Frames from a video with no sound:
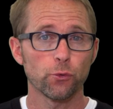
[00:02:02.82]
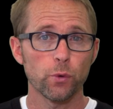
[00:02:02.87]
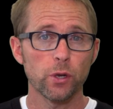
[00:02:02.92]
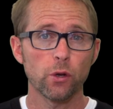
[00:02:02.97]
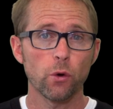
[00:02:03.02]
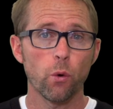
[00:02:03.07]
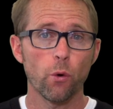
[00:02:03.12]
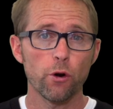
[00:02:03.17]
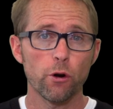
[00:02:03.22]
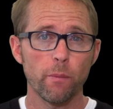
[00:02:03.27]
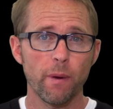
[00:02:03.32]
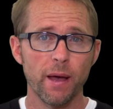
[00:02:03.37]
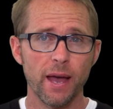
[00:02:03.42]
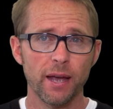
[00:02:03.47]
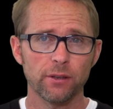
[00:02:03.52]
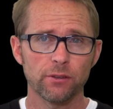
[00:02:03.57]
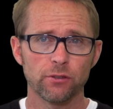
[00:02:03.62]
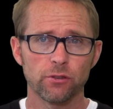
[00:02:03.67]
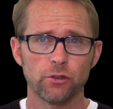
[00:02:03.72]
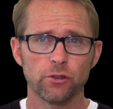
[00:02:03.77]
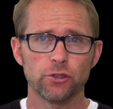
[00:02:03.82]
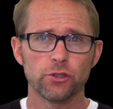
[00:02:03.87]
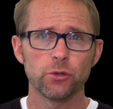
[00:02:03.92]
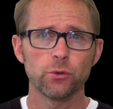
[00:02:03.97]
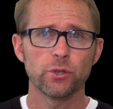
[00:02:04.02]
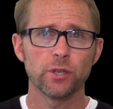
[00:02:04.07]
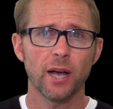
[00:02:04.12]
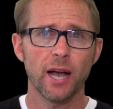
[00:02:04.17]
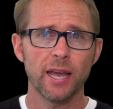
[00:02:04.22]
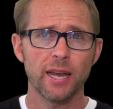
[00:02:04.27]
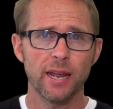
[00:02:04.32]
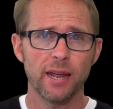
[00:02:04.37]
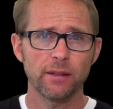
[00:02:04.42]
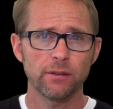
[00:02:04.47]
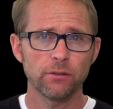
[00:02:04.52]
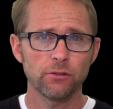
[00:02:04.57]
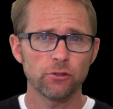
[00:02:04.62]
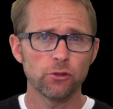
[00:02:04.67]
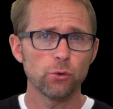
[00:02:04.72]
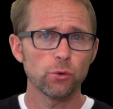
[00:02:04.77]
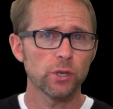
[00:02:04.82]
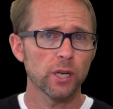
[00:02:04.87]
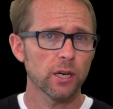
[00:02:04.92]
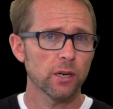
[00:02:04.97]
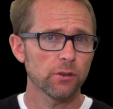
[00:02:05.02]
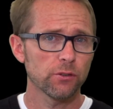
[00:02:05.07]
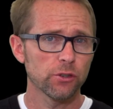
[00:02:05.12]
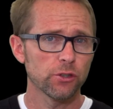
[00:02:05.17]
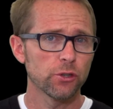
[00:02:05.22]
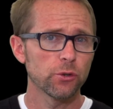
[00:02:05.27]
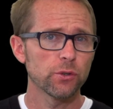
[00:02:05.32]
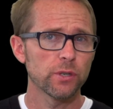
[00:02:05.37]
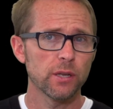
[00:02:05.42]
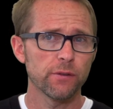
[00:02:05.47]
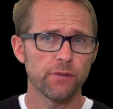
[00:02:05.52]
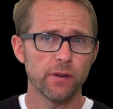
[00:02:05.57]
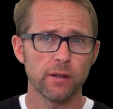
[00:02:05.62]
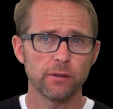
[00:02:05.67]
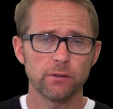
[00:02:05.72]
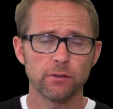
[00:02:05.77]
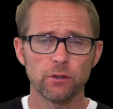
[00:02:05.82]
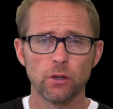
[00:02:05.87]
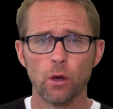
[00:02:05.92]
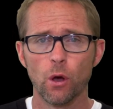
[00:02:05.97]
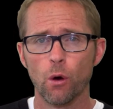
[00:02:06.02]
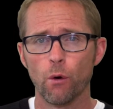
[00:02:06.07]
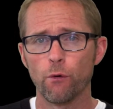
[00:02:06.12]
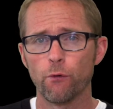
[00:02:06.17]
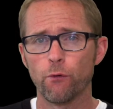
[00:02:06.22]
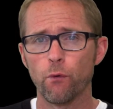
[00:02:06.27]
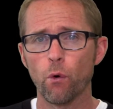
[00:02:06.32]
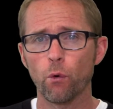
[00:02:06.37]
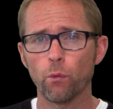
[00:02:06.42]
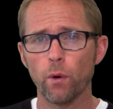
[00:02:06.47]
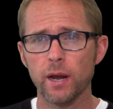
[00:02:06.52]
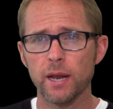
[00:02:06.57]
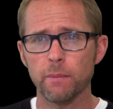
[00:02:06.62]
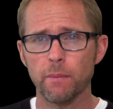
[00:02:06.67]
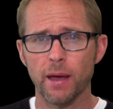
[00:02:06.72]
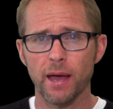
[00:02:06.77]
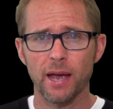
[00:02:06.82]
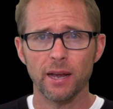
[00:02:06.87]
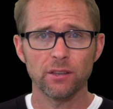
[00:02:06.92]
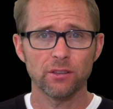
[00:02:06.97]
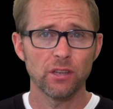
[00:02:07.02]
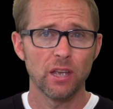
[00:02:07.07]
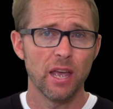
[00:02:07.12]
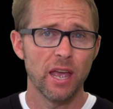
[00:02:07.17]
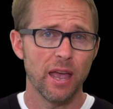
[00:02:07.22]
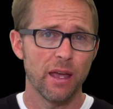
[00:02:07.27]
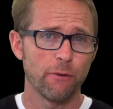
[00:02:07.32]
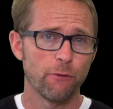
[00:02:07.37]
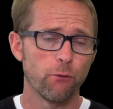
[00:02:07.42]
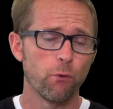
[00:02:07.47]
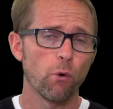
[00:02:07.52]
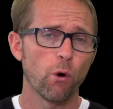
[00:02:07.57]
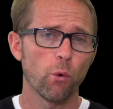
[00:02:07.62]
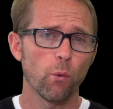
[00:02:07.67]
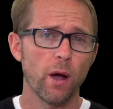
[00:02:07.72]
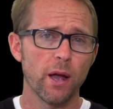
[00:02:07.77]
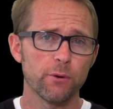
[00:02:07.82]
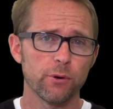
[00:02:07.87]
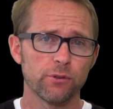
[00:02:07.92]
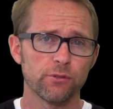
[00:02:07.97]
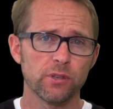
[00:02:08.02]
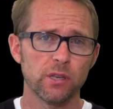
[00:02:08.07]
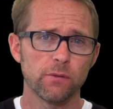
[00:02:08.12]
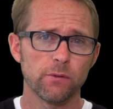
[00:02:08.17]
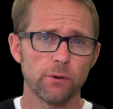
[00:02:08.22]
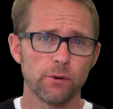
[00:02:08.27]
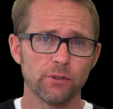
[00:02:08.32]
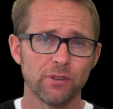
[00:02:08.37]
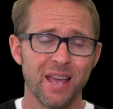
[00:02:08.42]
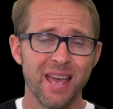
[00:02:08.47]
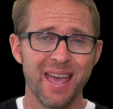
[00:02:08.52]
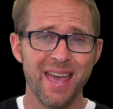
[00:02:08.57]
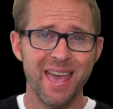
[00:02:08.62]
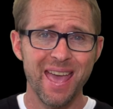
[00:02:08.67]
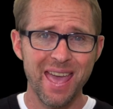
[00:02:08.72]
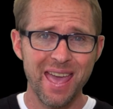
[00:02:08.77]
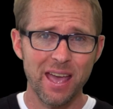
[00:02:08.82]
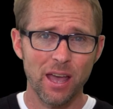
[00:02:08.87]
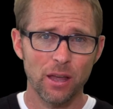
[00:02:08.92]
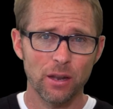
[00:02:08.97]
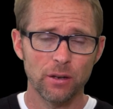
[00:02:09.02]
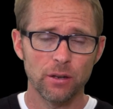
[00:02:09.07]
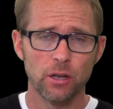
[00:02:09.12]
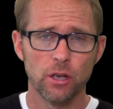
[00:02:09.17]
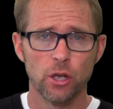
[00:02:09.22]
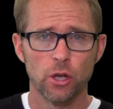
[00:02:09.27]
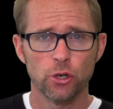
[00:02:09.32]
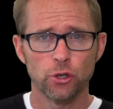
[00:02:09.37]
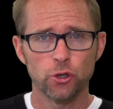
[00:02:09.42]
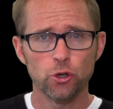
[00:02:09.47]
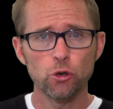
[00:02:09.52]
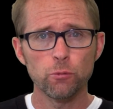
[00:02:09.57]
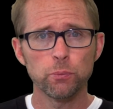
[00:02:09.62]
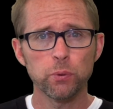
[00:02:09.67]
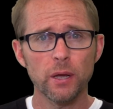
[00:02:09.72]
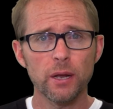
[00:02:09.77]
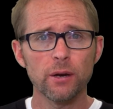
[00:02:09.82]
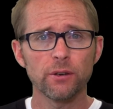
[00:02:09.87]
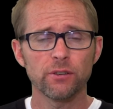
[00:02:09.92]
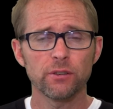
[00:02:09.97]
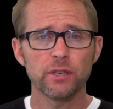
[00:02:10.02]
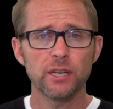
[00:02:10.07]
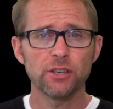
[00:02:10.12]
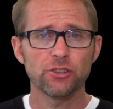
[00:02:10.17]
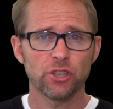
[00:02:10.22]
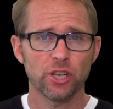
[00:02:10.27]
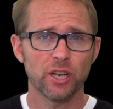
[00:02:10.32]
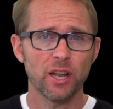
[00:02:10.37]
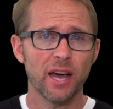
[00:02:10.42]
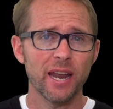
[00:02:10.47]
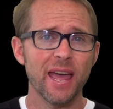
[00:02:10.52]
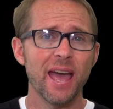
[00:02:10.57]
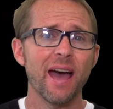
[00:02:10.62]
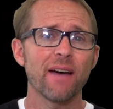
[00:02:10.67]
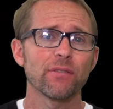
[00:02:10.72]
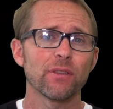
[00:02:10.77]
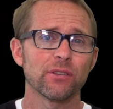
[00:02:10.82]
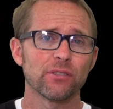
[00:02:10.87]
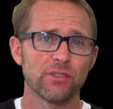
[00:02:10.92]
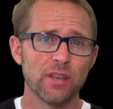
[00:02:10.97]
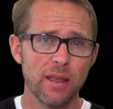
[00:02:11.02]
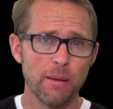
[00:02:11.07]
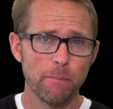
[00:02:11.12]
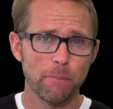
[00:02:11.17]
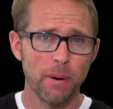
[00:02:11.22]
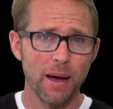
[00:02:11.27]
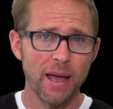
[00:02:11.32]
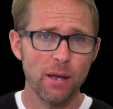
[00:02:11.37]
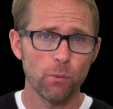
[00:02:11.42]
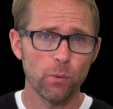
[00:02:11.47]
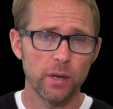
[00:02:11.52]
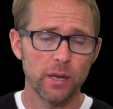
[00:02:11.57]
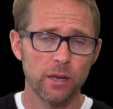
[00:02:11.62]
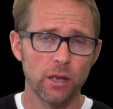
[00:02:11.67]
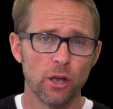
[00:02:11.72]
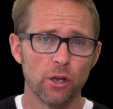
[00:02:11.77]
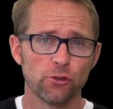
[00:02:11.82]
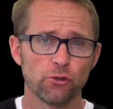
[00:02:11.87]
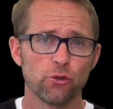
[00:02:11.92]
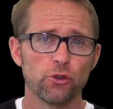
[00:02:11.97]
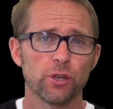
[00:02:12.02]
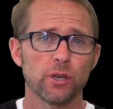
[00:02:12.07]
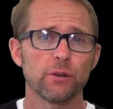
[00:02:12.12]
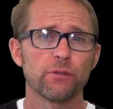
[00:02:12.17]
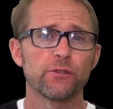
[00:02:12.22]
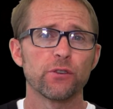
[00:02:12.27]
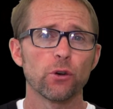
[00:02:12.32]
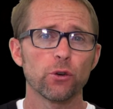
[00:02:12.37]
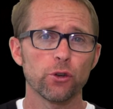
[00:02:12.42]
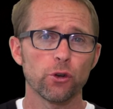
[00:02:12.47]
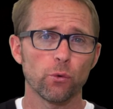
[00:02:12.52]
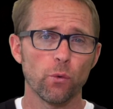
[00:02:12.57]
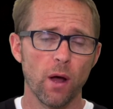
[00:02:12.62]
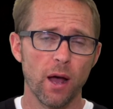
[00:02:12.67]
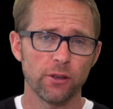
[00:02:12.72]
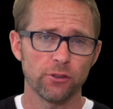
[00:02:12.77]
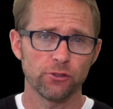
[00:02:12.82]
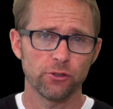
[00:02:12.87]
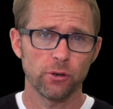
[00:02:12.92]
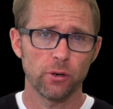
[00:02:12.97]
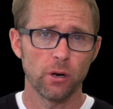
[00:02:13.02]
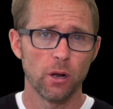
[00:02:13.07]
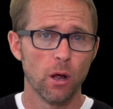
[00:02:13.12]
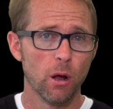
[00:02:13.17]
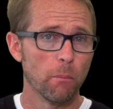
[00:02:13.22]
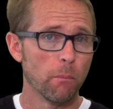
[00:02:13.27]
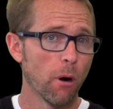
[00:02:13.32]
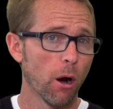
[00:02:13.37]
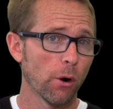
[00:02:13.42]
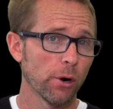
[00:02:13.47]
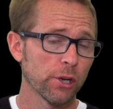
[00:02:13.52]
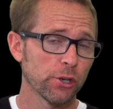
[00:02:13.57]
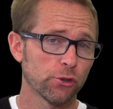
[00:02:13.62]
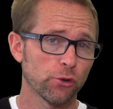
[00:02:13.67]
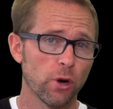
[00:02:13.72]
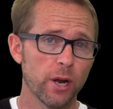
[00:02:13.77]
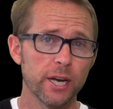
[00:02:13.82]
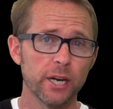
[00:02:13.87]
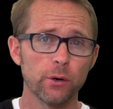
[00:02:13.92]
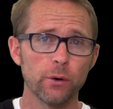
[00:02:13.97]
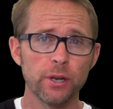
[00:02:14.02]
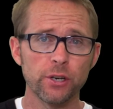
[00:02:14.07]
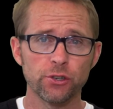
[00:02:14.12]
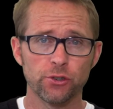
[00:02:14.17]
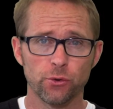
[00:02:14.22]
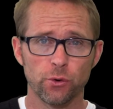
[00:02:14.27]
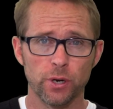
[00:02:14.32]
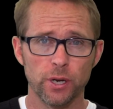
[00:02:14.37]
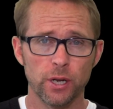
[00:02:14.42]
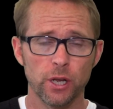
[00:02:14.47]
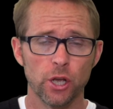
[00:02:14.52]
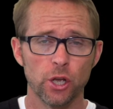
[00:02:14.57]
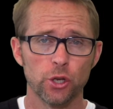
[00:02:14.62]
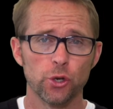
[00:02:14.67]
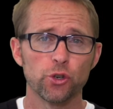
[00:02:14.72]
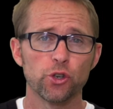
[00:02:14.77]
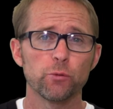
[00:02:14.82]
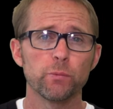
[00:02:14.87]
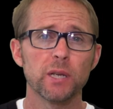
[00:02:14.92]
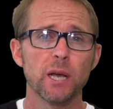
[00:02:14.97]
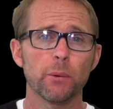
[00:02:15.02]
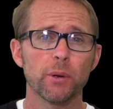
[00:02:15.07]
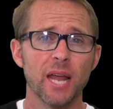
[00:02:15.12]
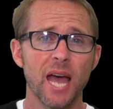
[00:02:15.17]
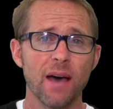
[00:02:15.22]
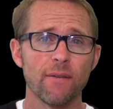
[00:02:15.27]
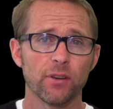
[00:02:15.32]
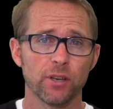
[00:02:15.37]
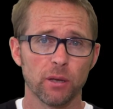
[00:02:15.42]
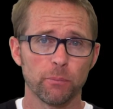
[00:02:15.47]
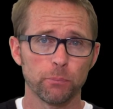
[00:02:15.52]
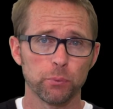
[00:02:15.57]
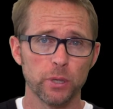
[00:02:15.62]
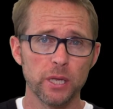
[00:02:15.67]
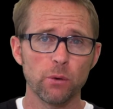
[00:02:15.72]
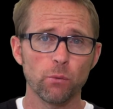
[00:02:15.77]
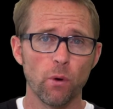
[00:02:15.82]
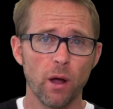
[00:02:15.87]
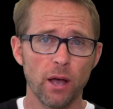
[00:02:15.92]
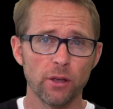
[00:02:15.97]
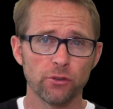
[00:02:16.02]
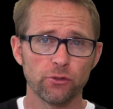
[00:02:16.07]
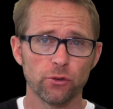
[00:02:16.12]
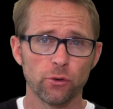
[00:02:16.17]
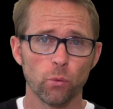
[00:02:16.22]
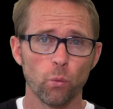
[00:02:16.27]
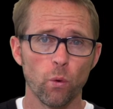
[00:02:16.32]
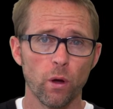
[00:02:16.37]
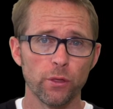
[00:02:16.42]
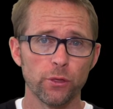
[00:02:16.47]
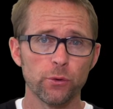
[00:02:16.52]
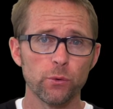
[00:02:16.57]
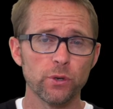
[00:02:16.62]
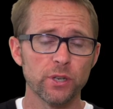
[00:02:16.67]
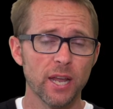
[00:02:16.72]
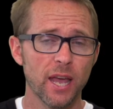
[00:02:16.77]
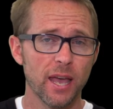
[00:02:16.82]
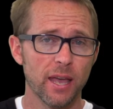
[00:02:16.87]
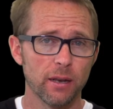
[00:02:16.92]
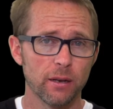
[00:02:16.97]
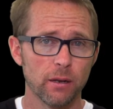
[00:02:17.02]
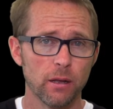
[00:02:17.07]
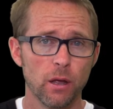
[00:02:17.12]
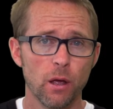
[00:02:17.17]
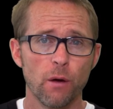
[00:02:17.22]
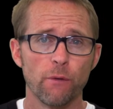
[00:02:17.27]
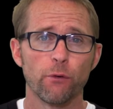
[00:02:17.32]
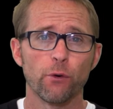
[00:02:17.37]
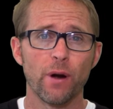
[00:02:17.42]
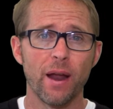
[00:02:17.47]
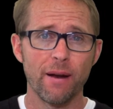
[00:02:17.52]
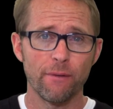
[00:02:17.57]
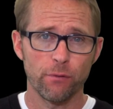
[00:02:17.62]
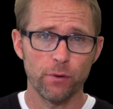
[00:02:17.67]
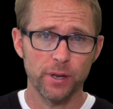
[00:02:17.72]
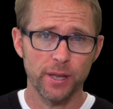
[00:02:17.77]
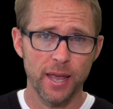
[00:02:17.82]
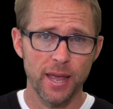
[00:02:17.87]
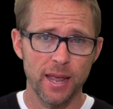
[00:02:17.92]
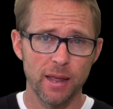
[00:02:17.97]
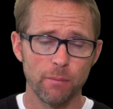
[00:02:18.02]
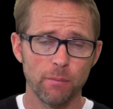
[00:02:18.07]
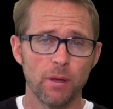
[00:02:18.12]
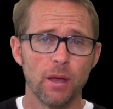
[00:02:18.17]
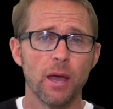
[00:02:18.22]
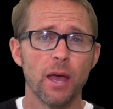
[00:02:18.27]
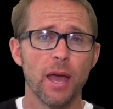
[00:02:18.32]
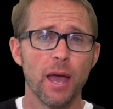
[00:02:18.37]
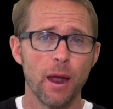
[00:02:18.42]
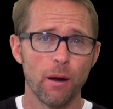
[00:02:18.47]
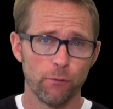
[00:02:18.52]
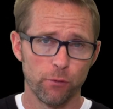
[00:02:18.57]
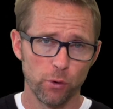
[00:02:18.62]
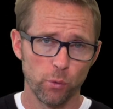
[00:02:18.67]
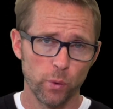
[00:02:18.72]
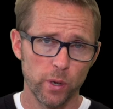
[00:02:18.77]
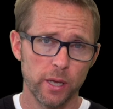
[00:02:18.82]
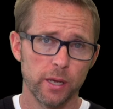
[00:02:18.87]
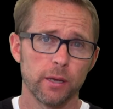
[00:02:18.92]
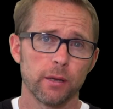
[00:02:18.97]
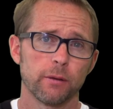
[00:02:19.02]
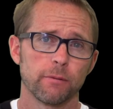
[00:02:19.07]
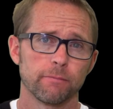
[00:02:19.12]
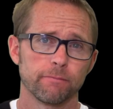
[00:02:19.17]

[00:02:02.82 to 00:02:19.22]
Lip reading: 3 quarterbacks, 2 tight ends, 2 kickers and 2 defense, 4 running backs, and 4 wide receivers. And 2 players in each cannot have the same bye week, so you can fill your roster. Barring trade or injury, you should be able to have a complete roster 1 through 10 for every game, every week.